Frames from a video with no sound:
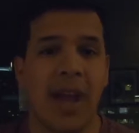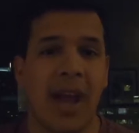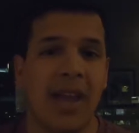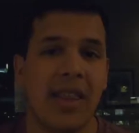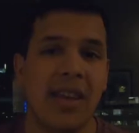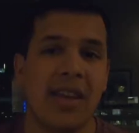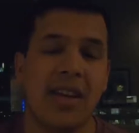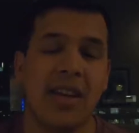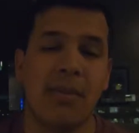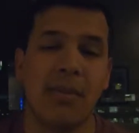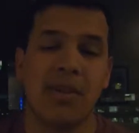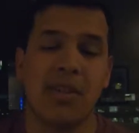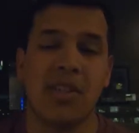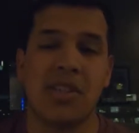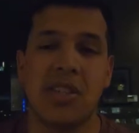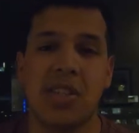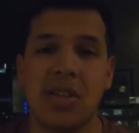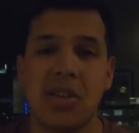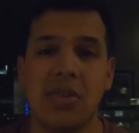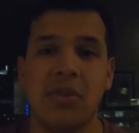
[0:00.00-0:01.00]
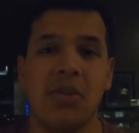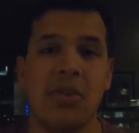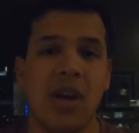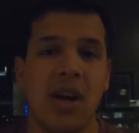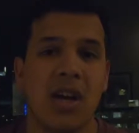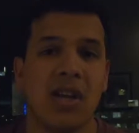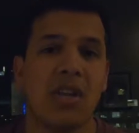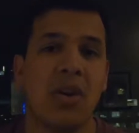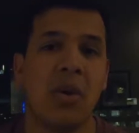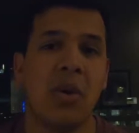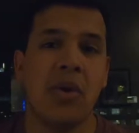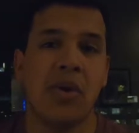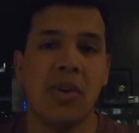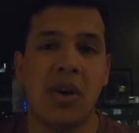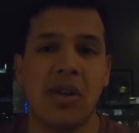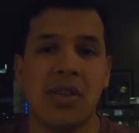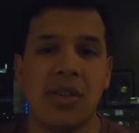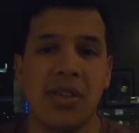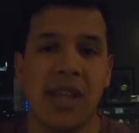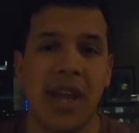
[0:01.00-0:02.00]
And then number 2, going
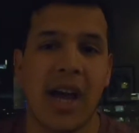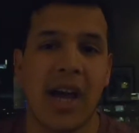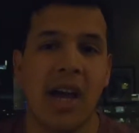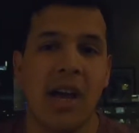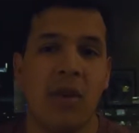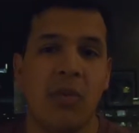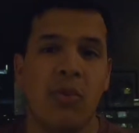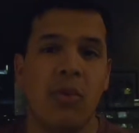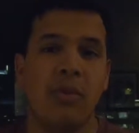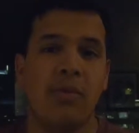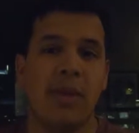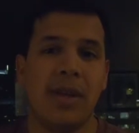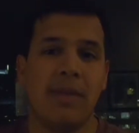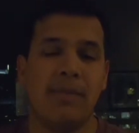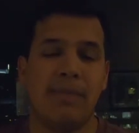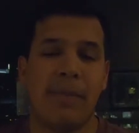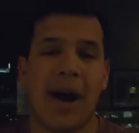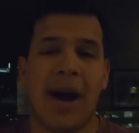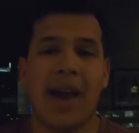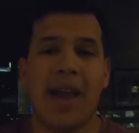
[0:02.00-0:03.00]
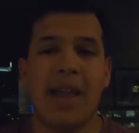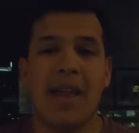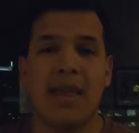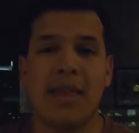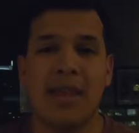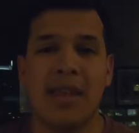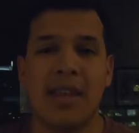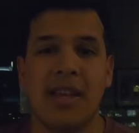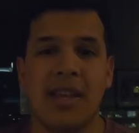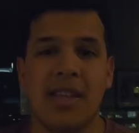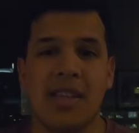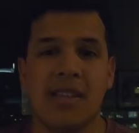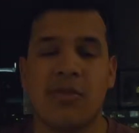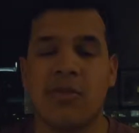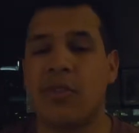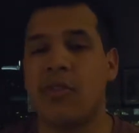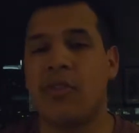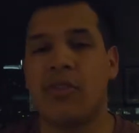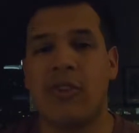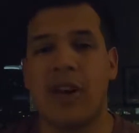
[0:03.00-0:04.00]
on to that, would be buying things
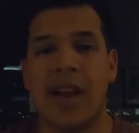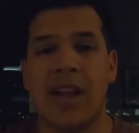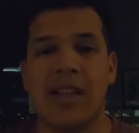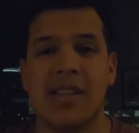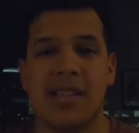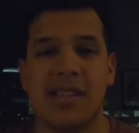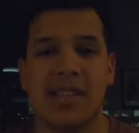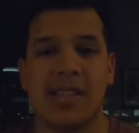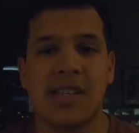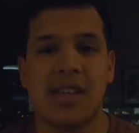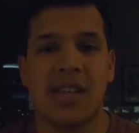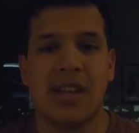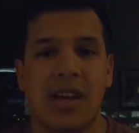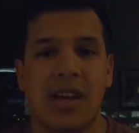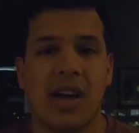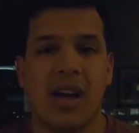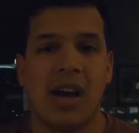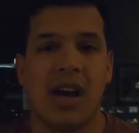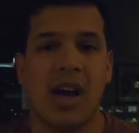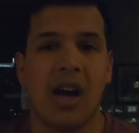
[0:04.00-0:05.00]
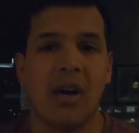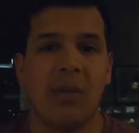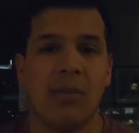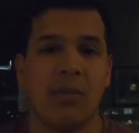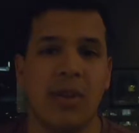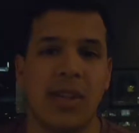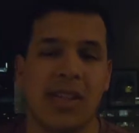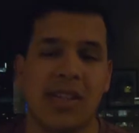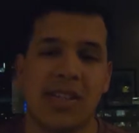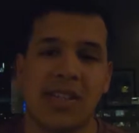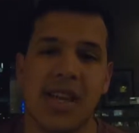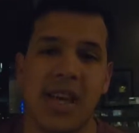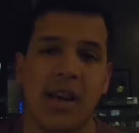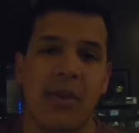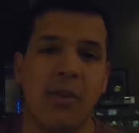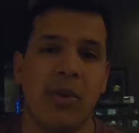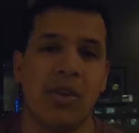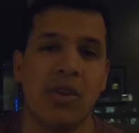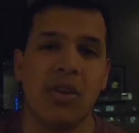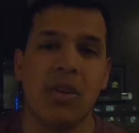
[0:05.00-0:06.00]
for friends. Let's say
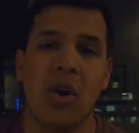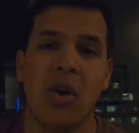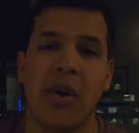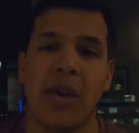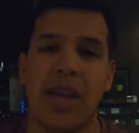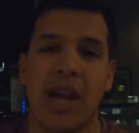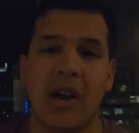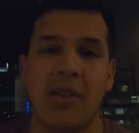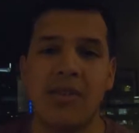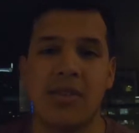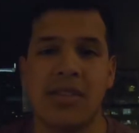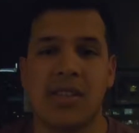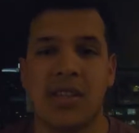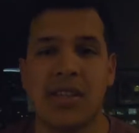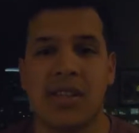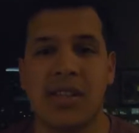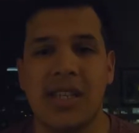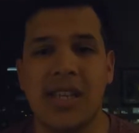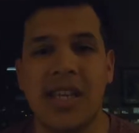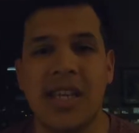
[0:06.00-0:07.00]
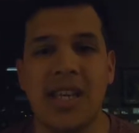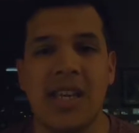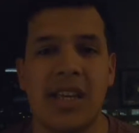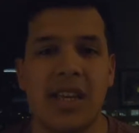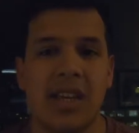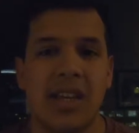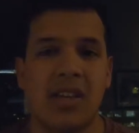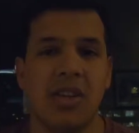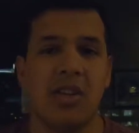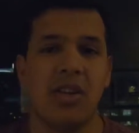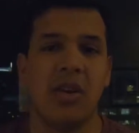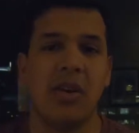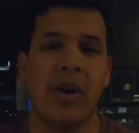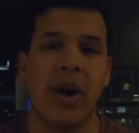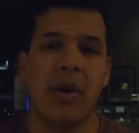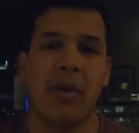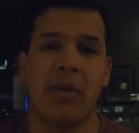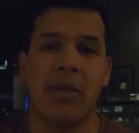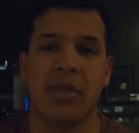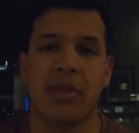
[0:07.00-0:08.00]
when you're going out to eat, you go
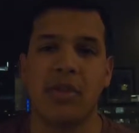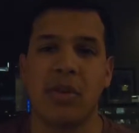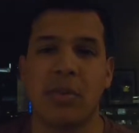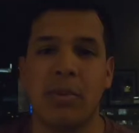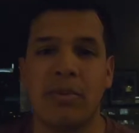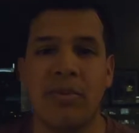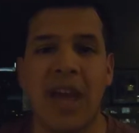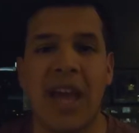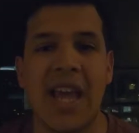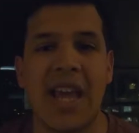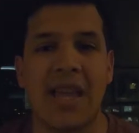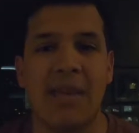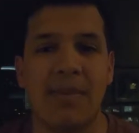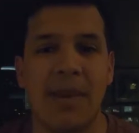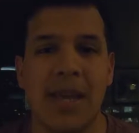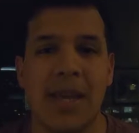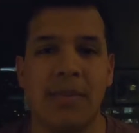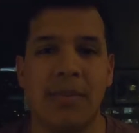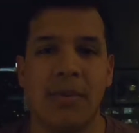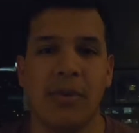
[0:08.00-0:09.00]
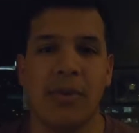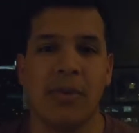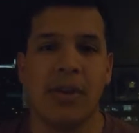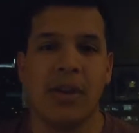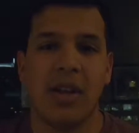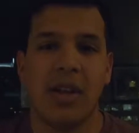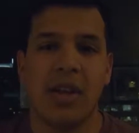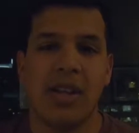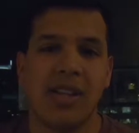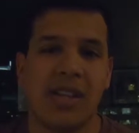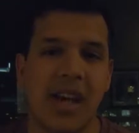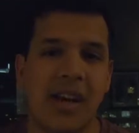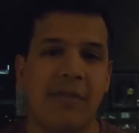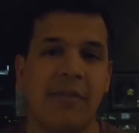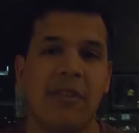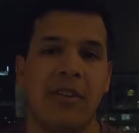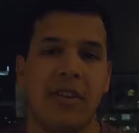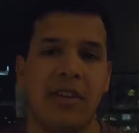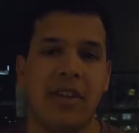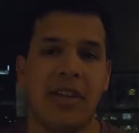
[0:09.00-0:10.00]
out with a group of 8 people.
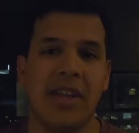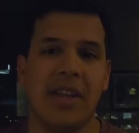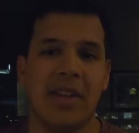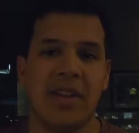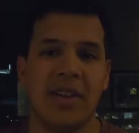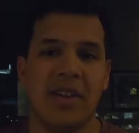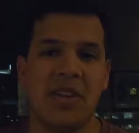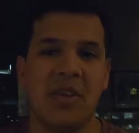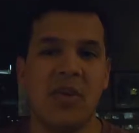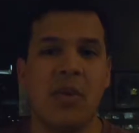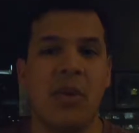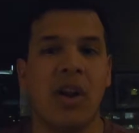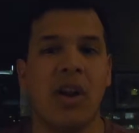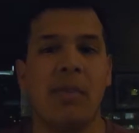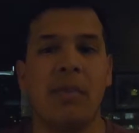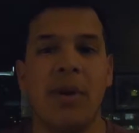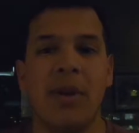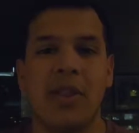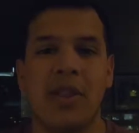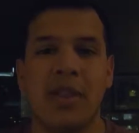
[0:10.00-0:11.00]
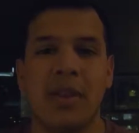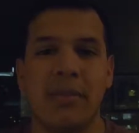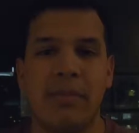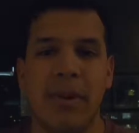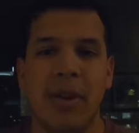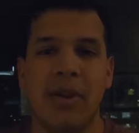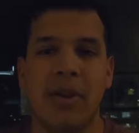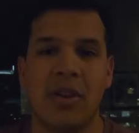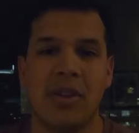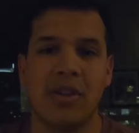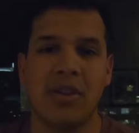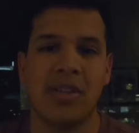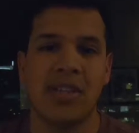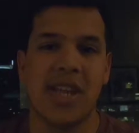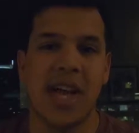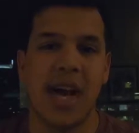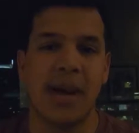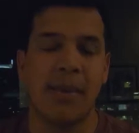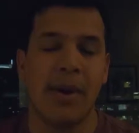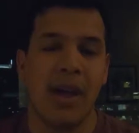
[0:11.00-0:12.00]
Definitely you want to put the bill on your
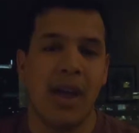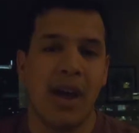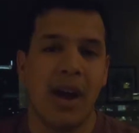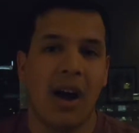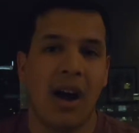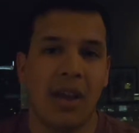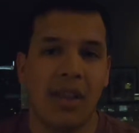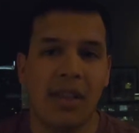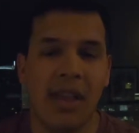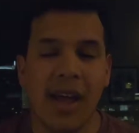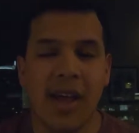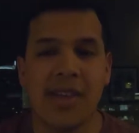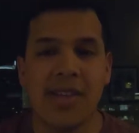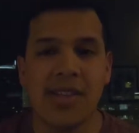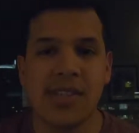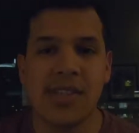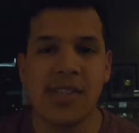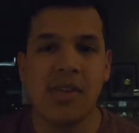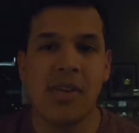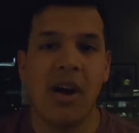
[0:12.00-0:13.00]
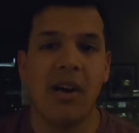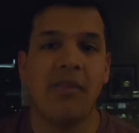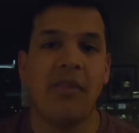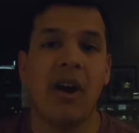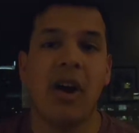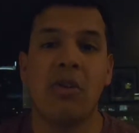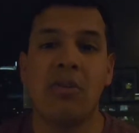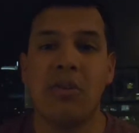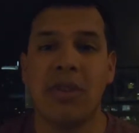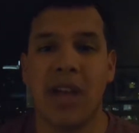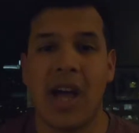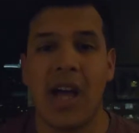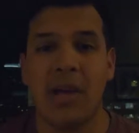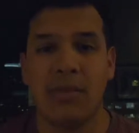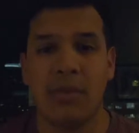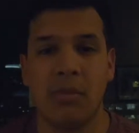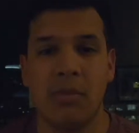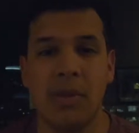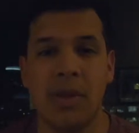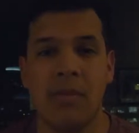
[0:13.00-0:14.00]
tab unless you have
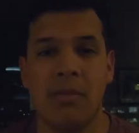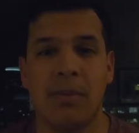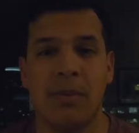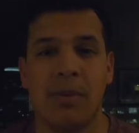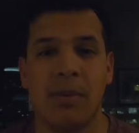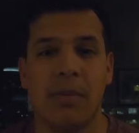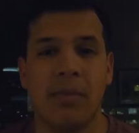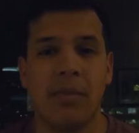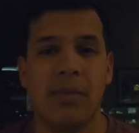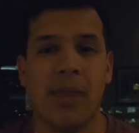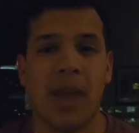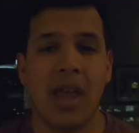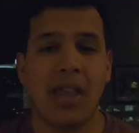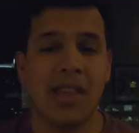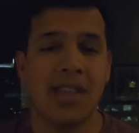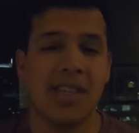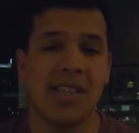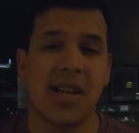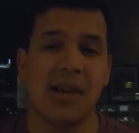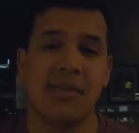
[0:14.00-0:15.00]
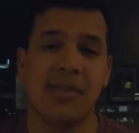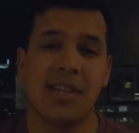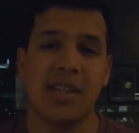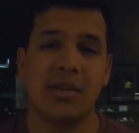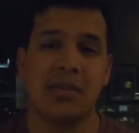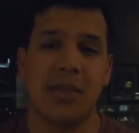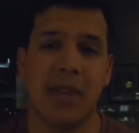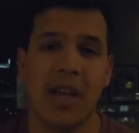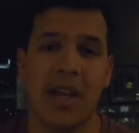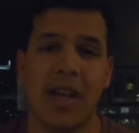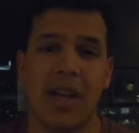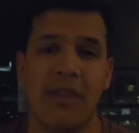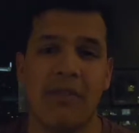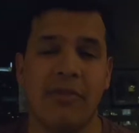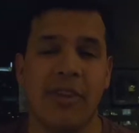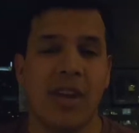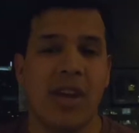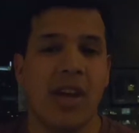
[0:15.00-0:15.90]
unreliable people. And this comes into play if